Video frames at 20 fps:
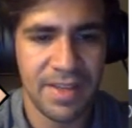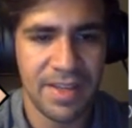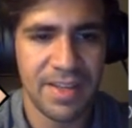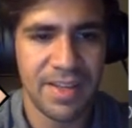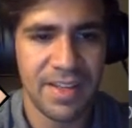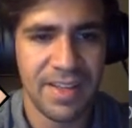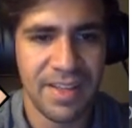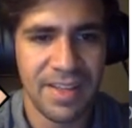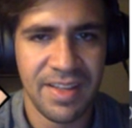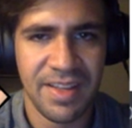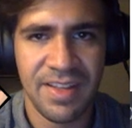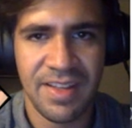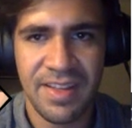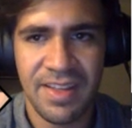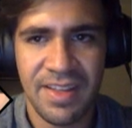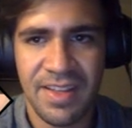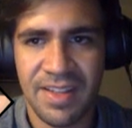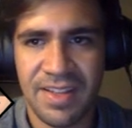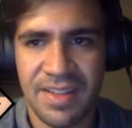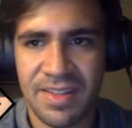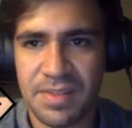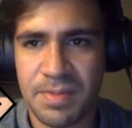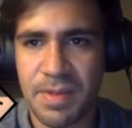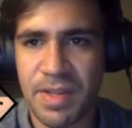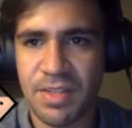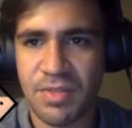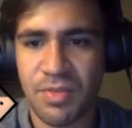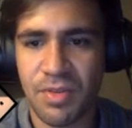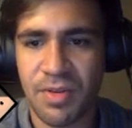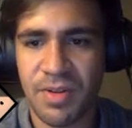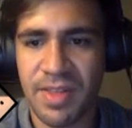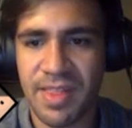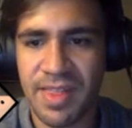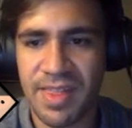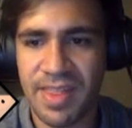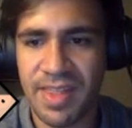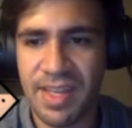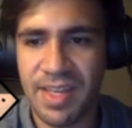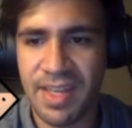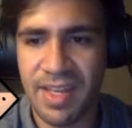It stands for
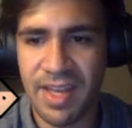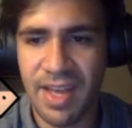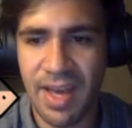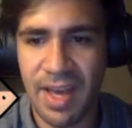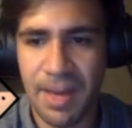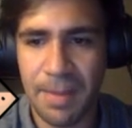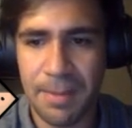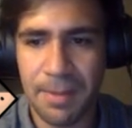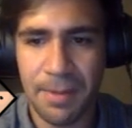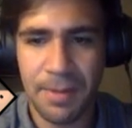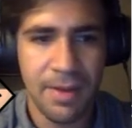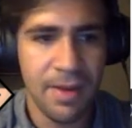the app.